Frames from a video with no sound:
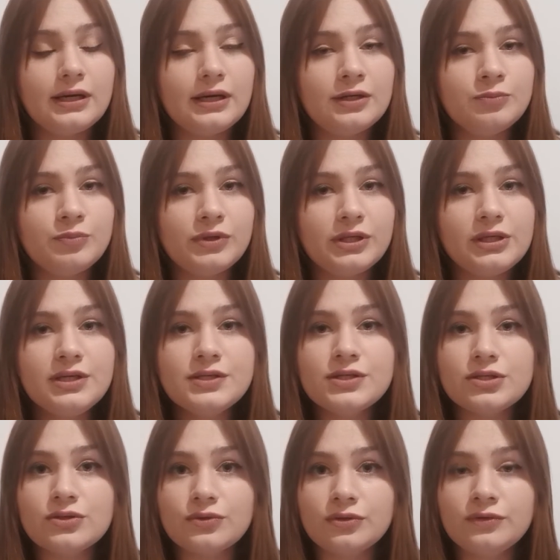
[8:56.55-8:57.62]
And
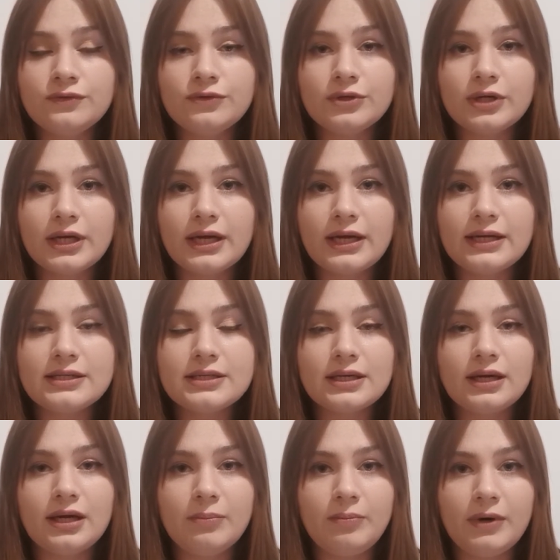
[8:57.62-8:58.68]
please don't forget
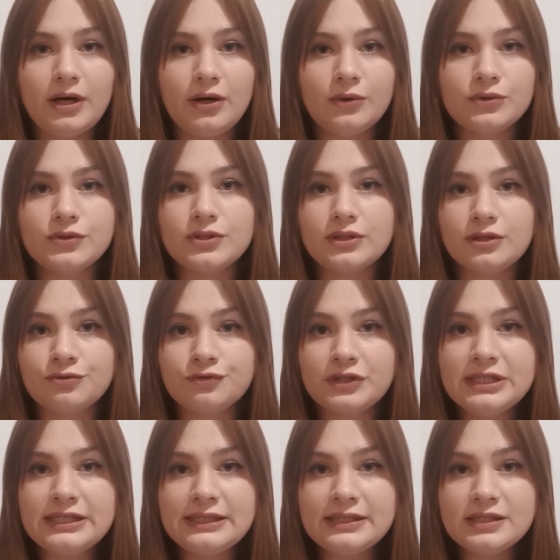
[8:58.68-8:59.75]
about
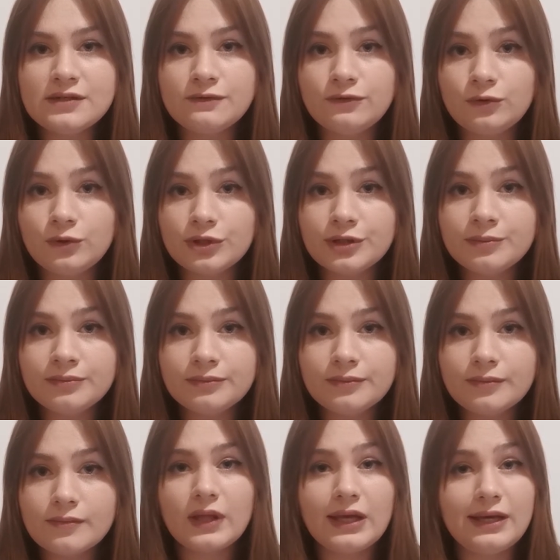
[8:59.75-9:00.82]
greetings form
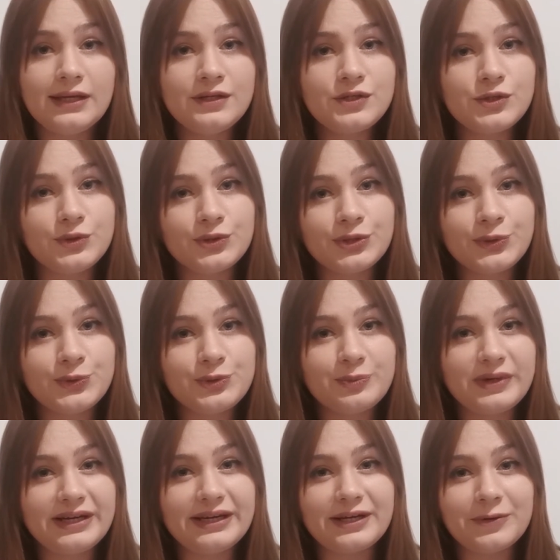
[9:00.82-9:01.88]
and your
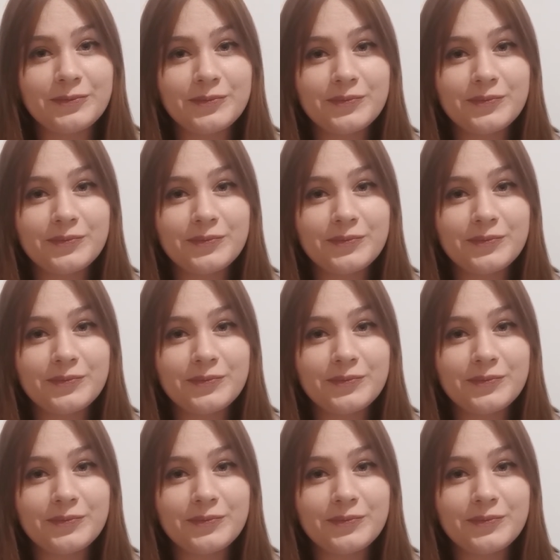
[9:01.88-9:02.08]
goodbye.